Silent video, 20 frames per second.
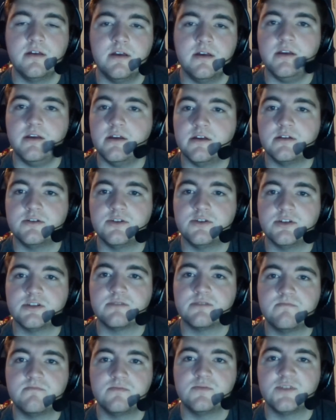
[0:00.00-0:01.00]
and
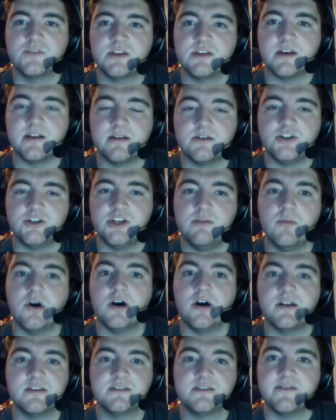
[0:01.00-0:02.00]
just and
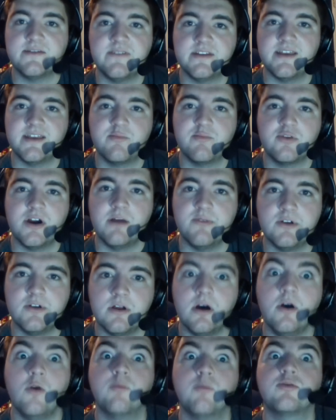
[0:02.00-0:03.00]
Gmod and stuff like that. Prop Hunt.
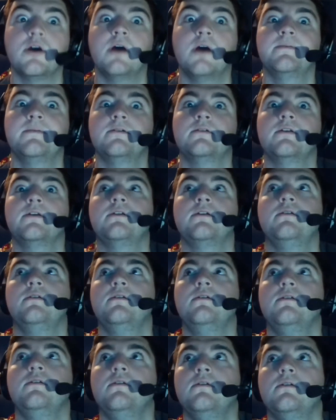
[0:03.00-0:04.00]
Oh, Prop Hunt.
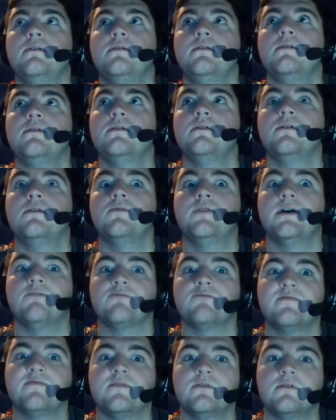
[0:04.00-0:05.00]
Oh, that
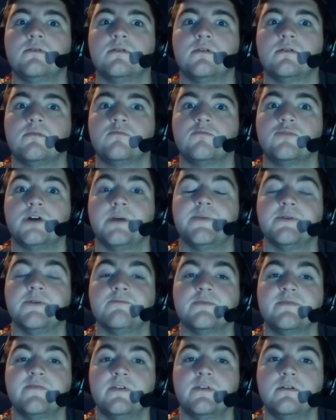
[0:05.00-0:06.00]
was fun. Prop Hunt
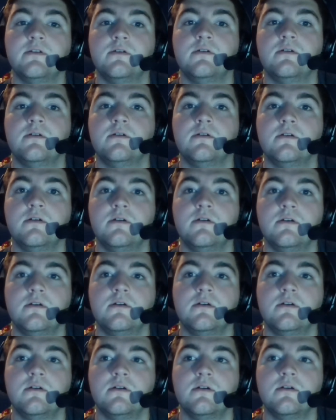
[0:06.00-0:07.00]
was fun.
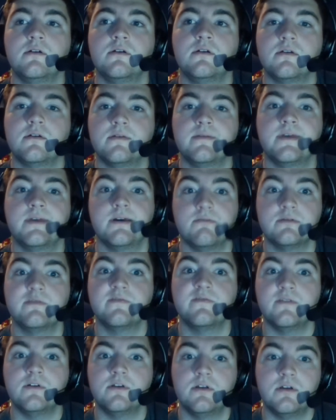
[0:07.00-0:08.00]
That was
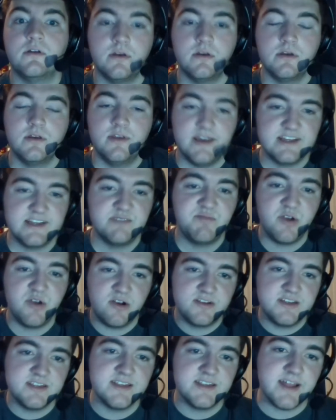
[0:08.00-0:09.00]
fun.
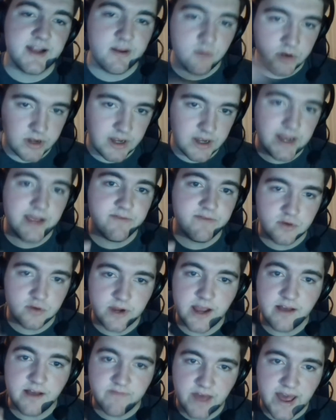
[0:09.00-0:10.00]
Experiences that I would never
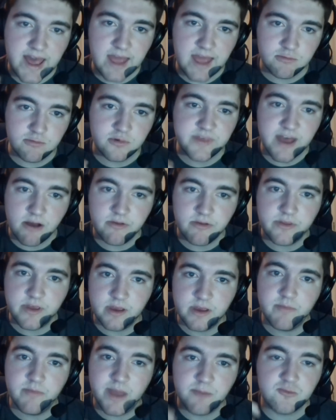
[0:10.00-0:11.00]
have had without
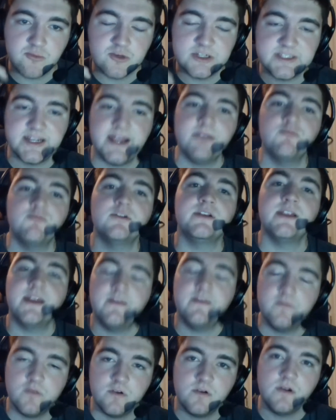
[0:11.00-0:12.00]
them. Memories that I would
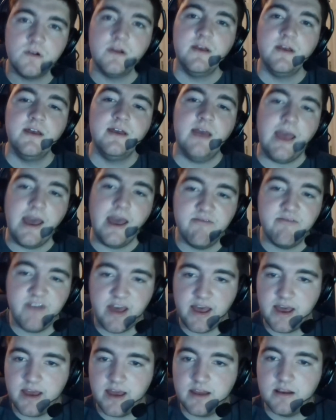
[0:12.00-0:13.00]
never have
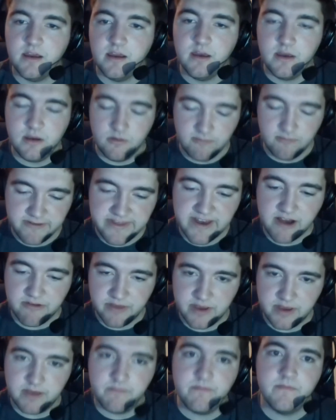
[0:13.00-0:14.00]
had without
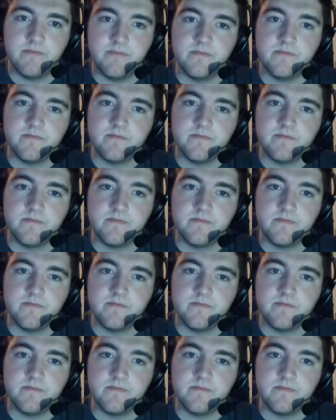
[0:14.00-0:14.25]
them.